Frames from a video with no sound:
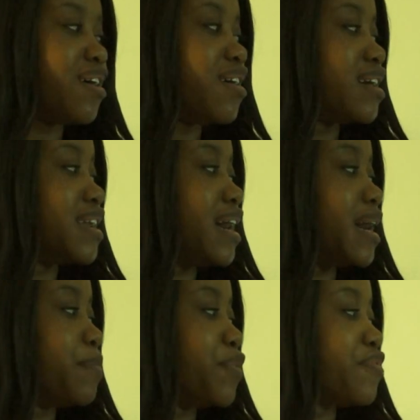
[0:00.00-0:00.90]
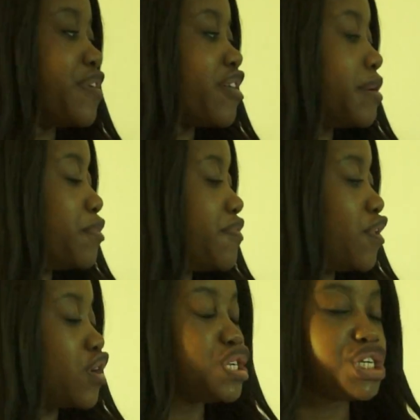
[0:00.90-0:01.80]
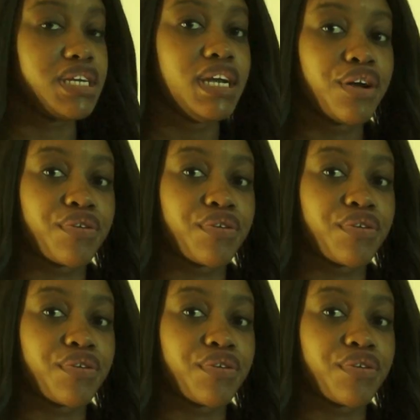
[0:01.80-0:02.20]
on ovarian morphology,